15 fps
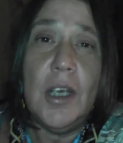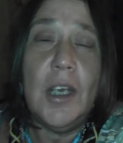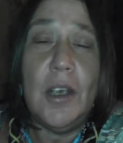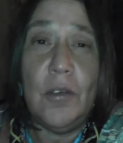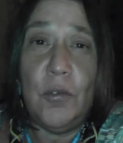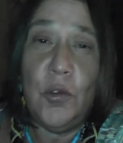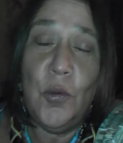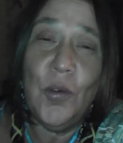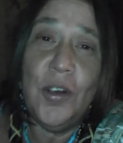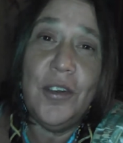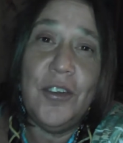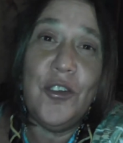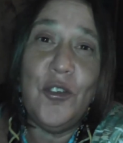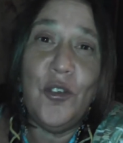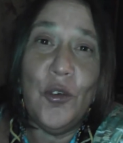if you want
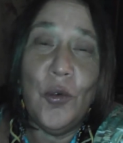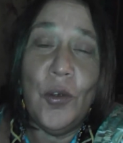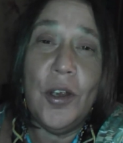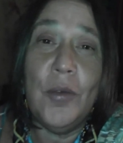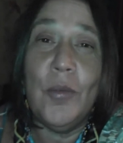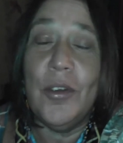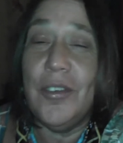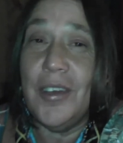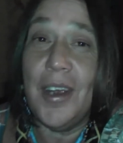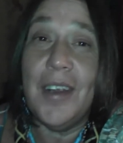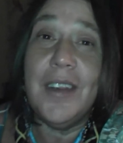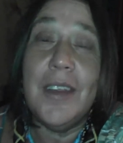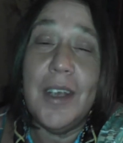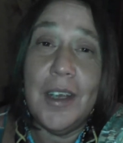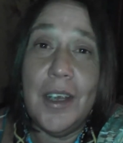to join, which I
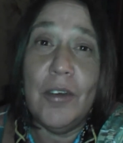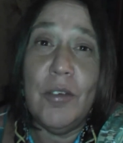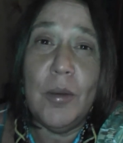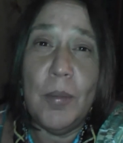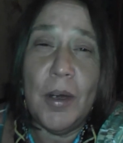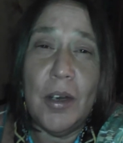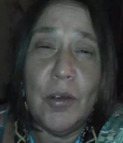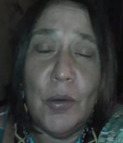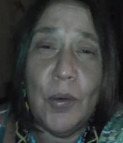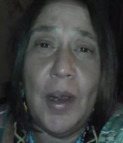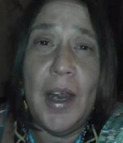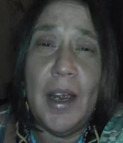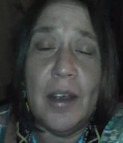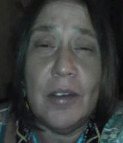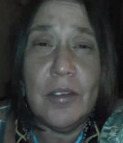thank everybody who
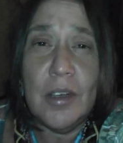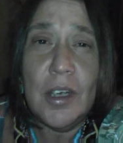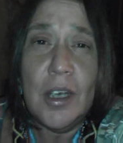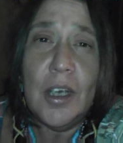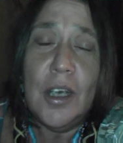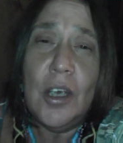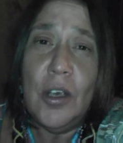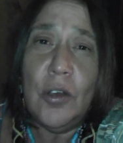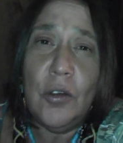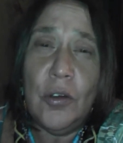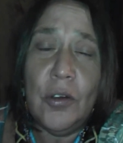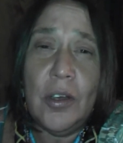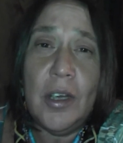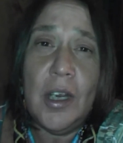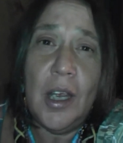has, you're
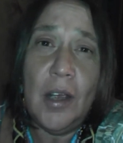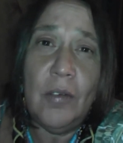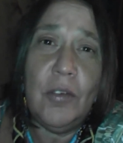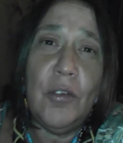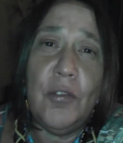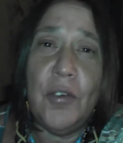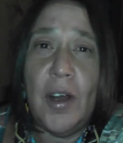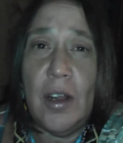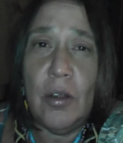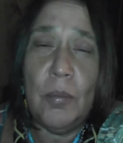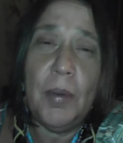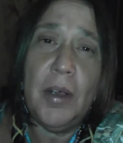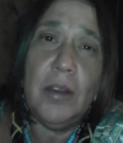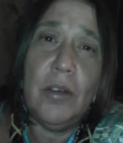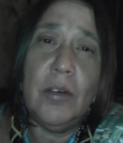going to have to follow
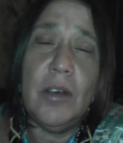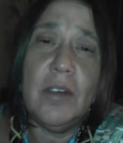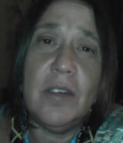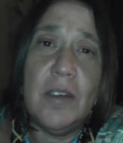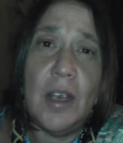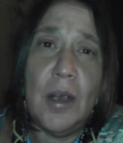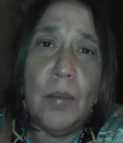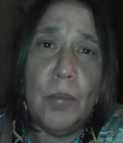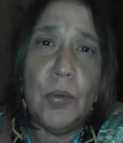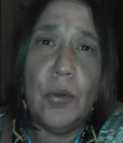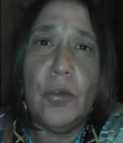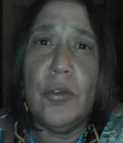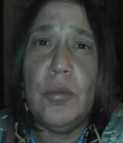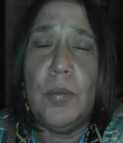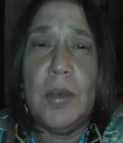by their
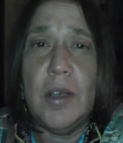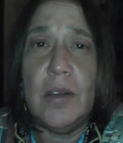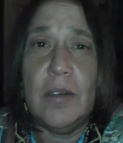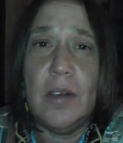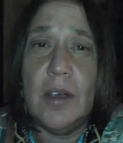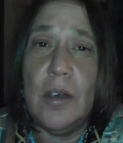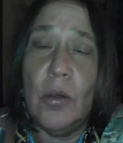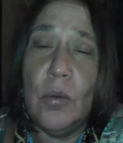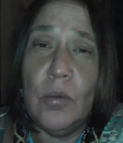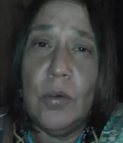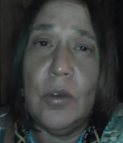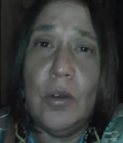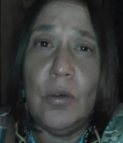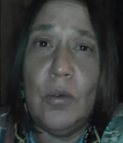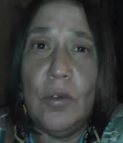examples, because they don't
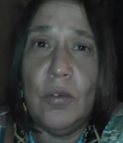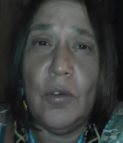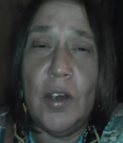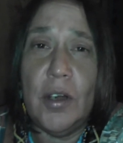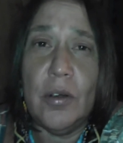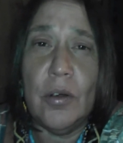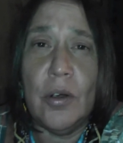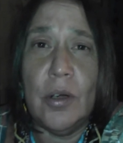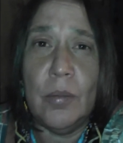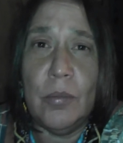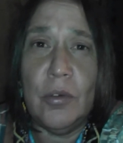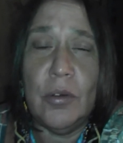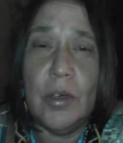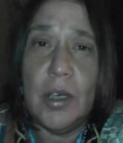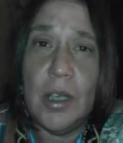use
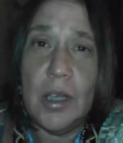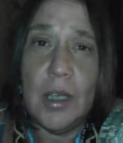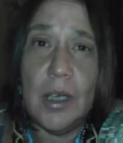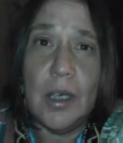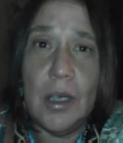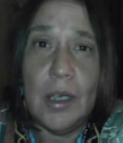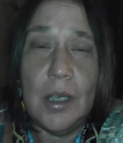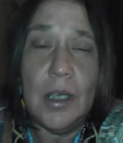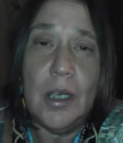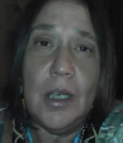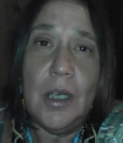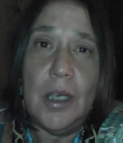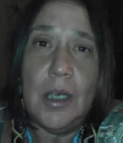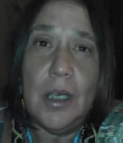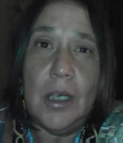firearms or anything.
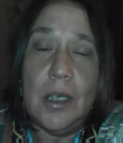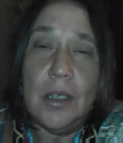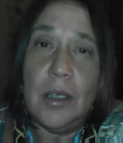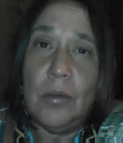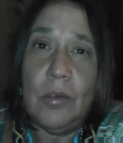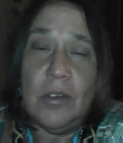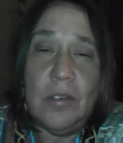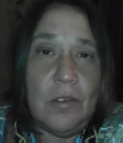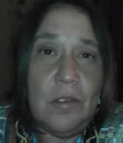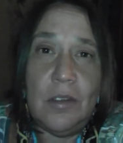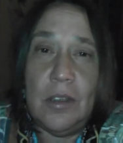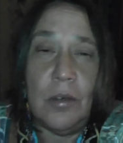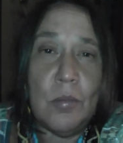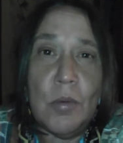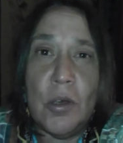That would just
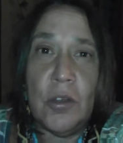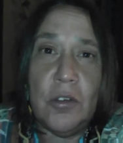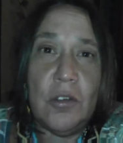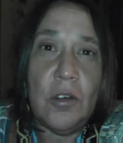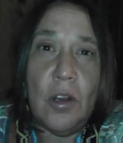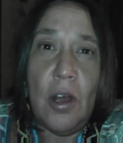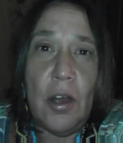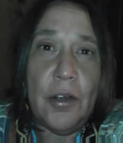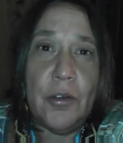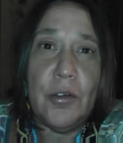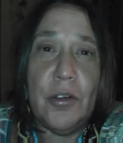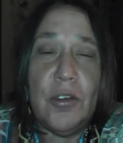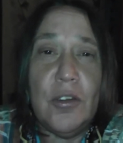get them all slaughtered.